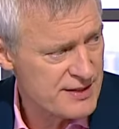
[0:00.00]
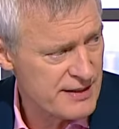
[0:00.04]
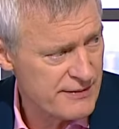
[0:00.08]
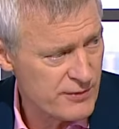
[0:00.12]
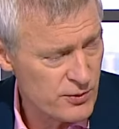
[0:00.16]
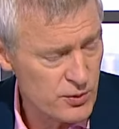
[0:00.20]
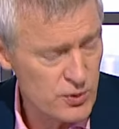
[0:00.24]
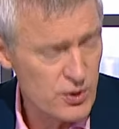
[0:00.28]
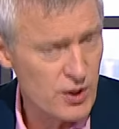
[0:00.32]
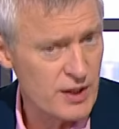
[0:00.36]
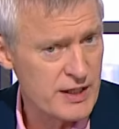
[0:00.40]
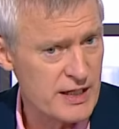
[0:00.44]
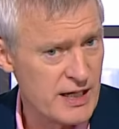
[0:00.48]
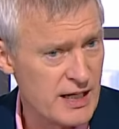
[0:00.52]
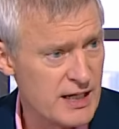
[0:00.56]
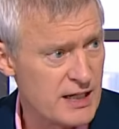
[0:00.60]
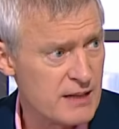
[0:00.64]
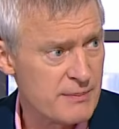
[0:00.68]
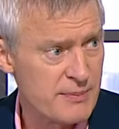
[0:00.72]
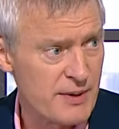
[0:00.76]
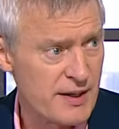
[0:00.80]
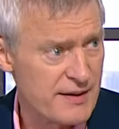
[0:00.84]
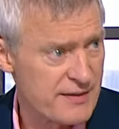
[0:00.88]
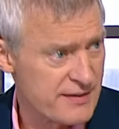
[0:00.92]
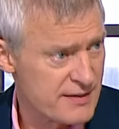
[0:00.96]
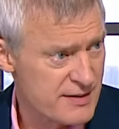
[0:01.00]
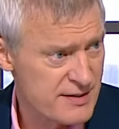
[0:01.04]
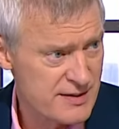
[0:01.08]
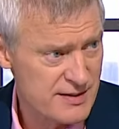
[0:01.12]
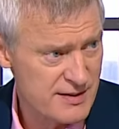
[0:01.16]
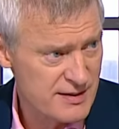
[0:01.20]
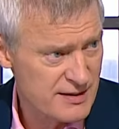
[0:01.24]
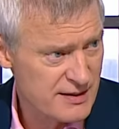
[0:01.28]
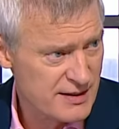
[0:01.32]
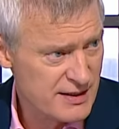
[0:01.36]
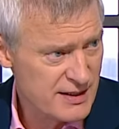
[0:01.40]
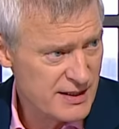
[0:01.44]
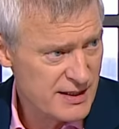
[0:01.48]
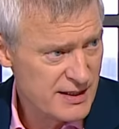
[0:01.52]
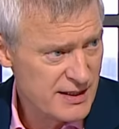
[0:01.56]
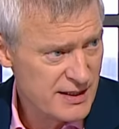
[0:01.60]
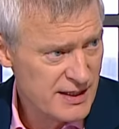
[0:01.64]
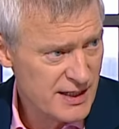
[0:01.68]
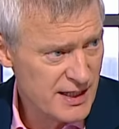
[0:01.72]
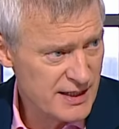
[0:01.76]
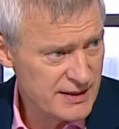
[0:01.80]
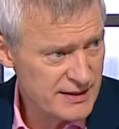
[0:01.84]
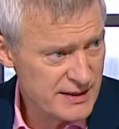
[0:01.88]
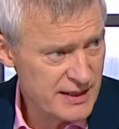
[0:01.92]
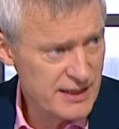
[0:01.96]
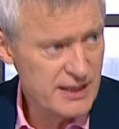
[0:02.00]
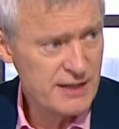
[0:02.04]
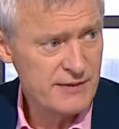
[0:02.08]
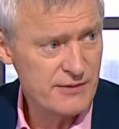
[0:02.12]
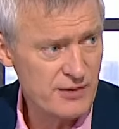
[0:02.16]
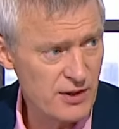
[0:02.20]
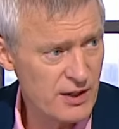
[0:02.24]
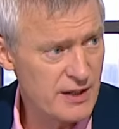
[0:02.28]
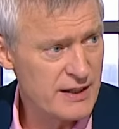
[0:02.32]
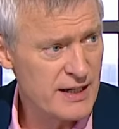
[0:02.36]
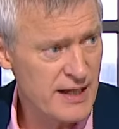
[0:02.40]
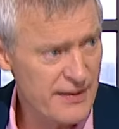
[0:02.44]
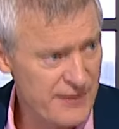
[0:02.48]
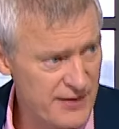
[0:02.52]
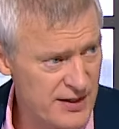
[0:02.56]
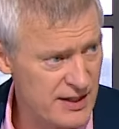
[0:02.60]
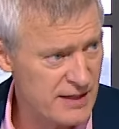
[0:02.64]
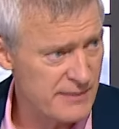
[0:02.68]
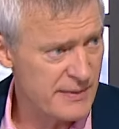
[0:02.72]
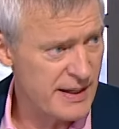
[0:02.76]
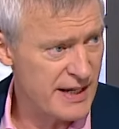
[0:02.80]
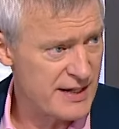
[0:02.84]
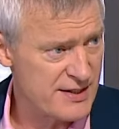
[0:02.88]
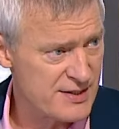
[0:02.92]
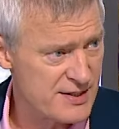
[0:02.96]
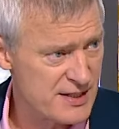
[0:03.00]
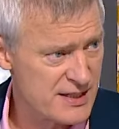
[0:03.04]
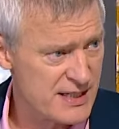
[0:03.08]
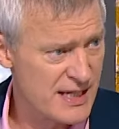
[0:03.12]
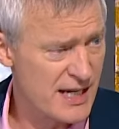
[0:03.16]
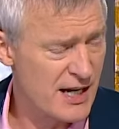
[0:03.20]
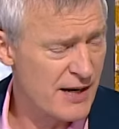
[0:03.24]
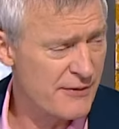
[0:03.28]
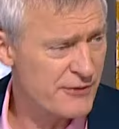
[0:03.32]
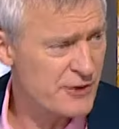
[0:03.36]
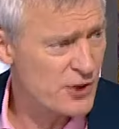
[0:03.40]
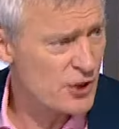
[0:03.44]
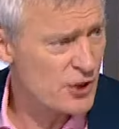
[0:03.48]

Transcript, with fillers: Mm. They've all got younger brothers, mm. and then you've got another Children. Hamas. Yeah, of